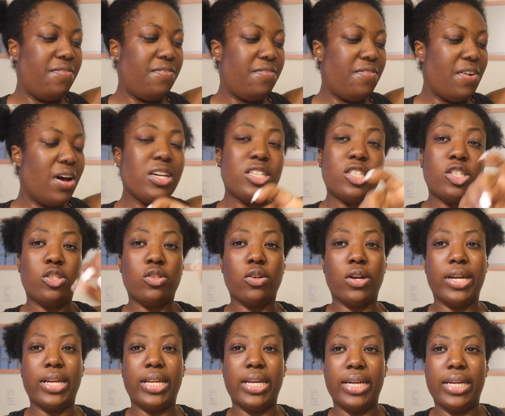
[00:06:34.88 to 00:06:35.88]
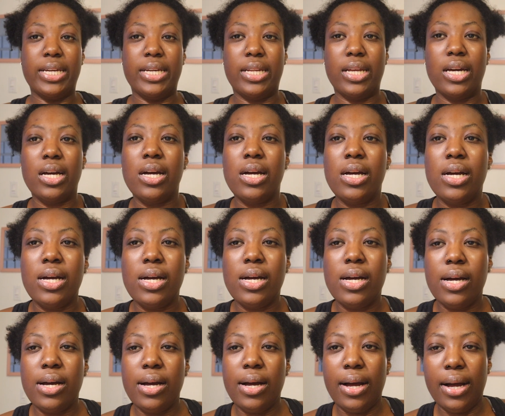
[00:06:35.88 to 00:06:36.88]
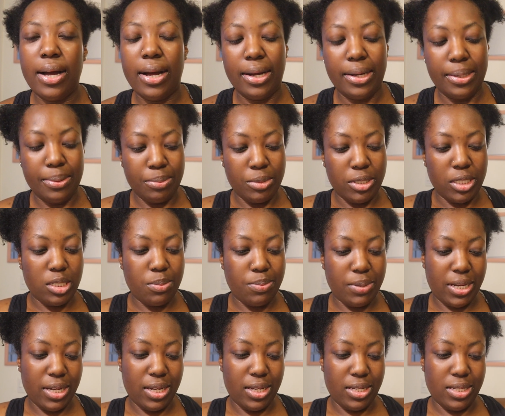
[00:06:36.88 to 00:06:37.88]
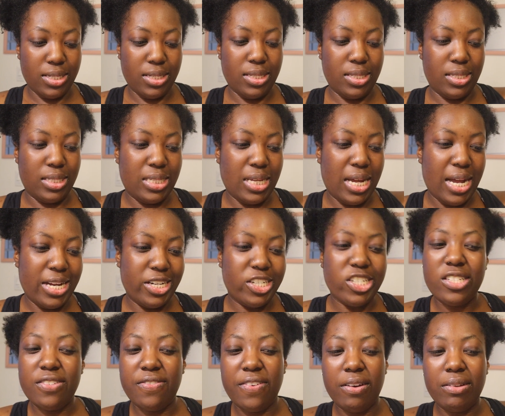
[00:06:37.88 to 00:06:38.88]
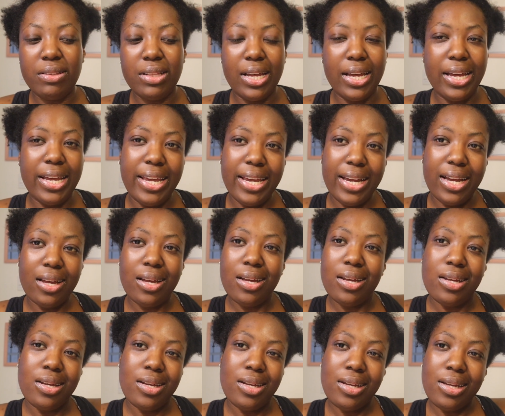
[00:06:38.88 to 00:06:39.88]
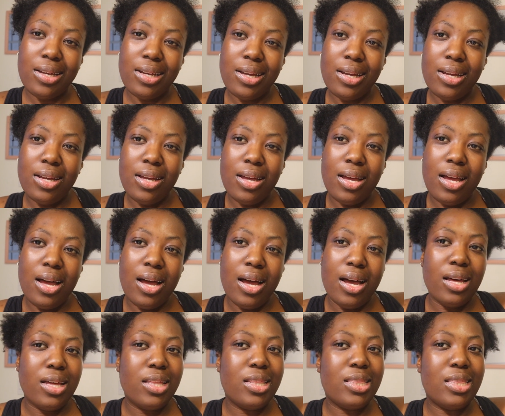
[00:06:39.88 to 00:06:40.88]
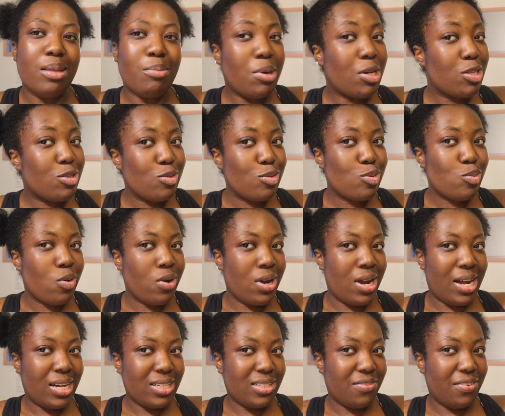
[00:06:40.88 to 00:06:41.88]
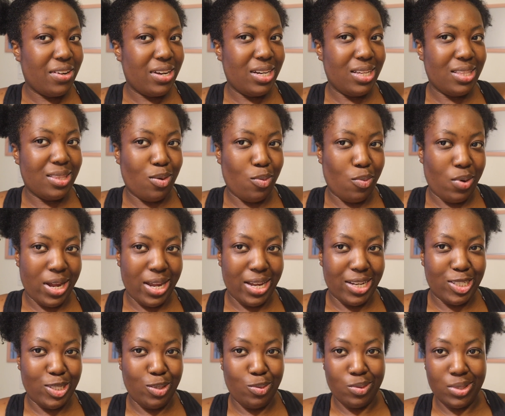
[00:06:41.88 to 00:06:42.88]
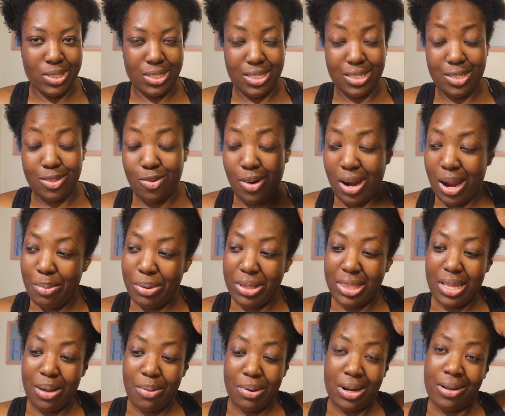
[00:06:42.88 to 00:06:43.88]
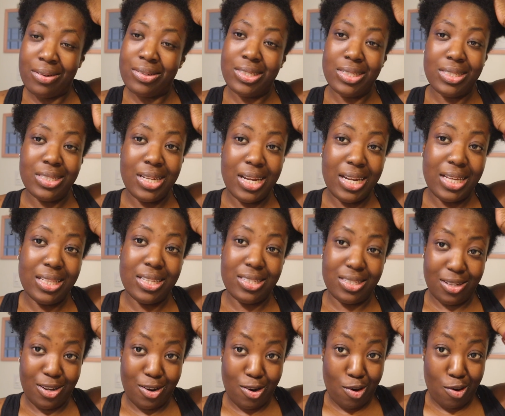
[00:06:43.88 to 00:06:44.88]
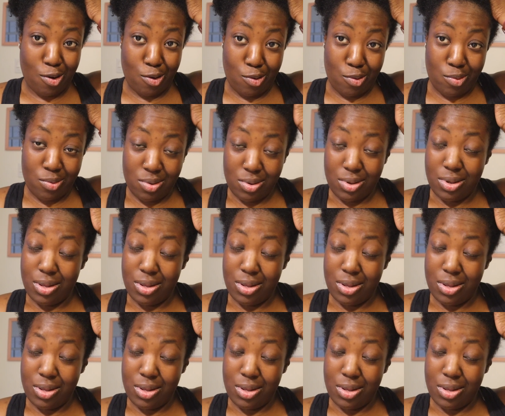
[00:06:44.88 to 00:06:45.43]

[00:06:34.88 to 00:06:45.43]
frustrated, just because I just felt like the muscles weren't activating the way she was describing them, and I was just like, listen girl,